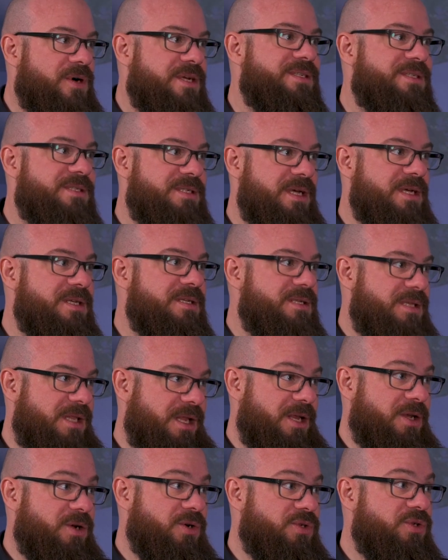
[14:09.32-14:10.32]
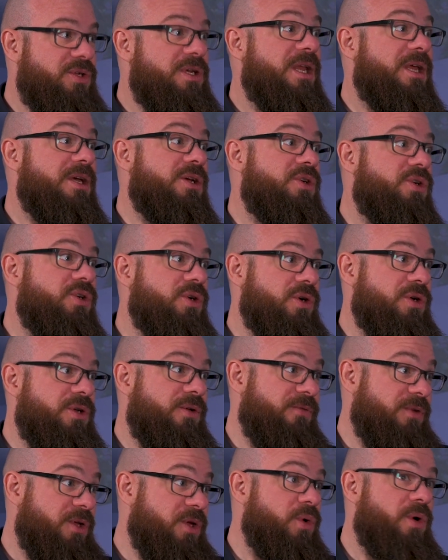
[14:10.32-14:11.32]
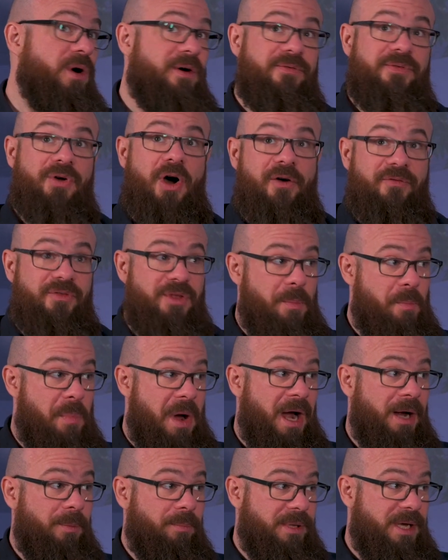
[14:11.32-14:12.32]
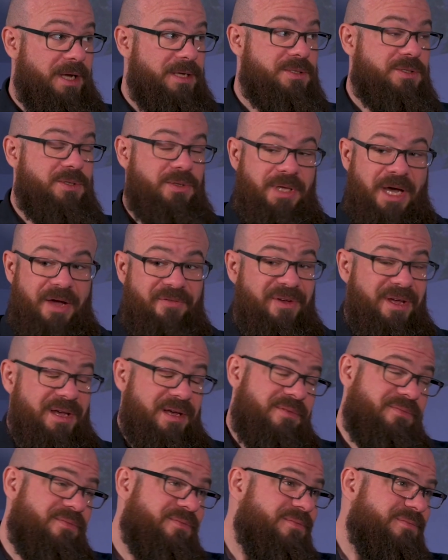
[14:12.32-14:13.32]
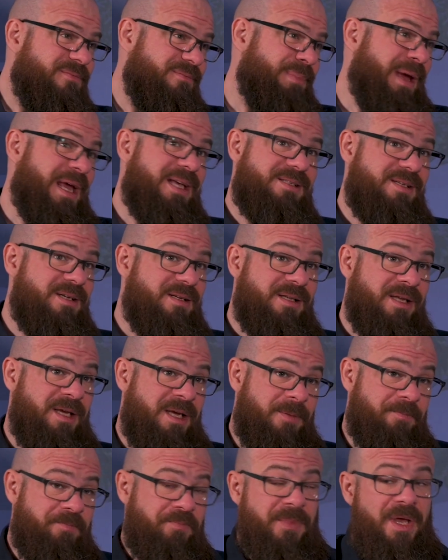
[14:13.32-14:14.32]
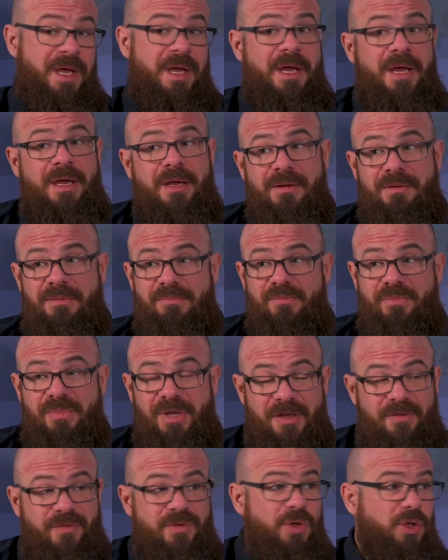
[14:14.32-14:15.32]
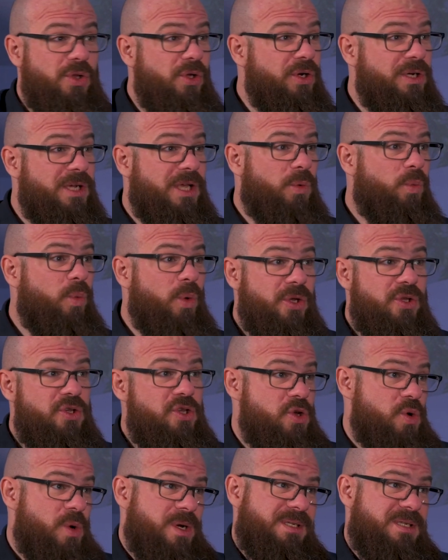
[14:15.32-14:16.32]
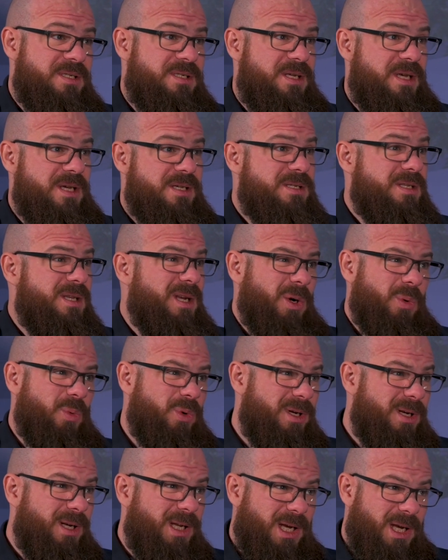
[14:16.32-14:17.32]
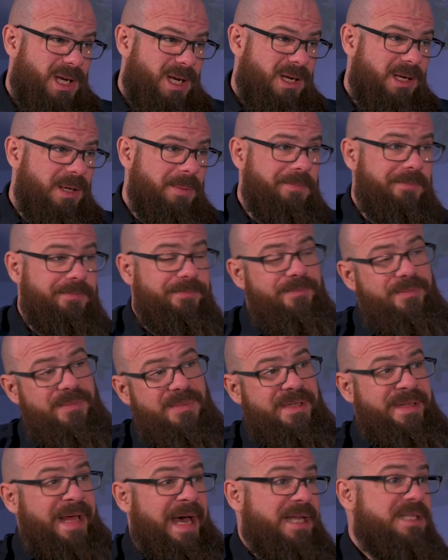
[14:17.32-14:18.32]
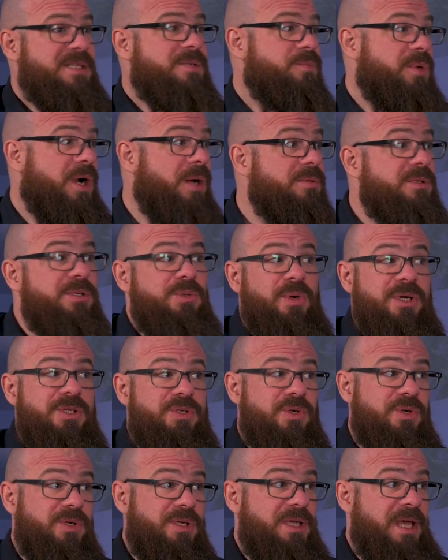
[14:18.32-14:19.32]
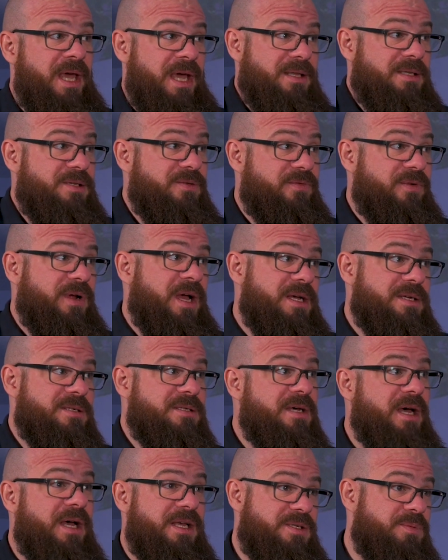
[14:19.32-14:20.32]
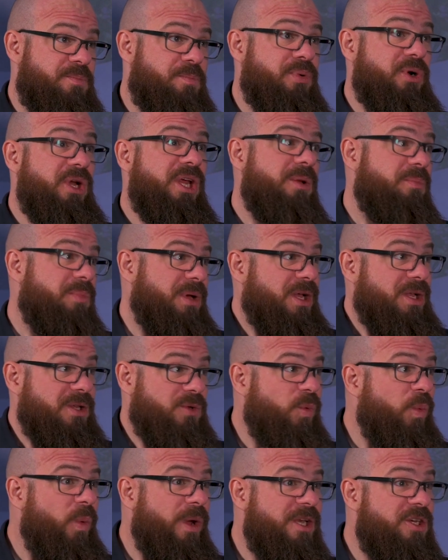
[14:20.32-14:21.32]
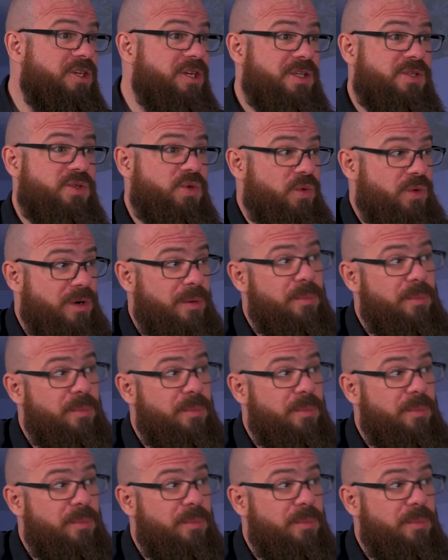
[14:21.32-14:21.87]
a sales leader to get a good view of the pipeline. So I think basically, if you look at what you as a sales leader would need, that's probably what you get as pre-built widgets or